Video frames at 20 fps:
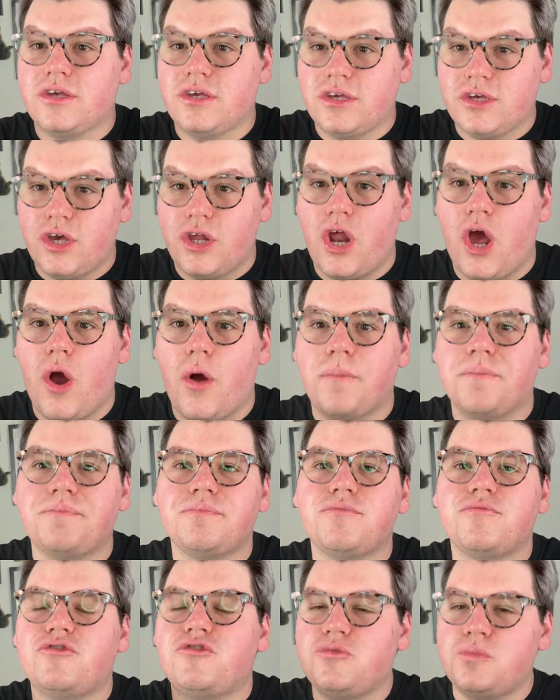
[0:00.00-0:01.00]
you know,
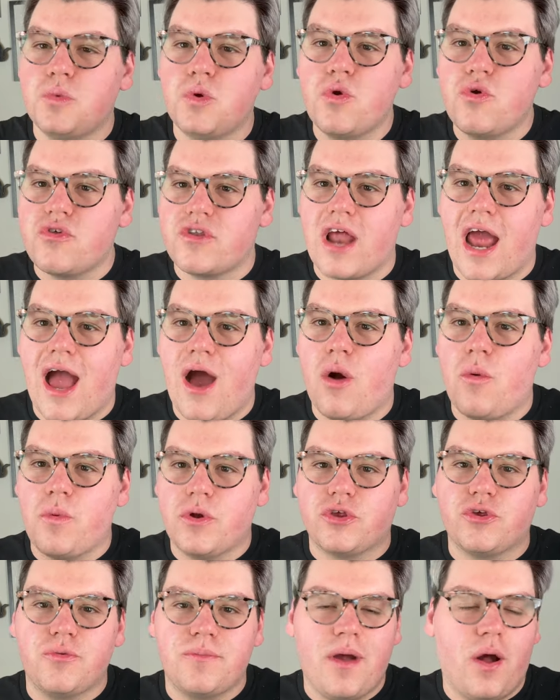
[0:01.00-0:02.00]
smoothed out
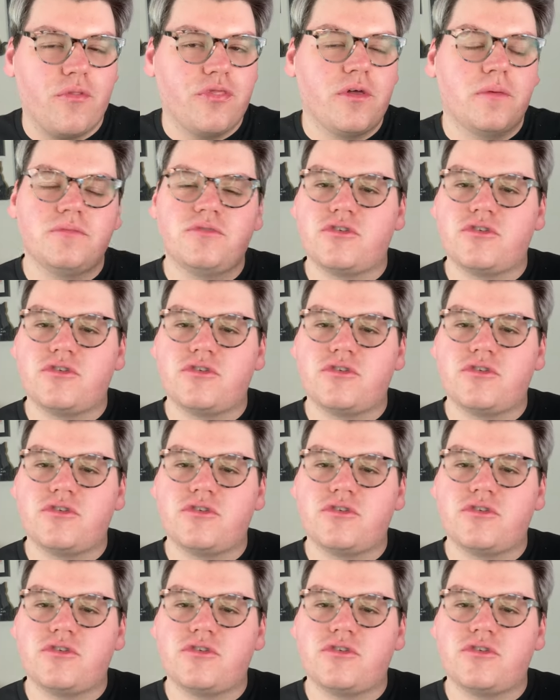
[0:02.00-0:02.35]
when you melt them.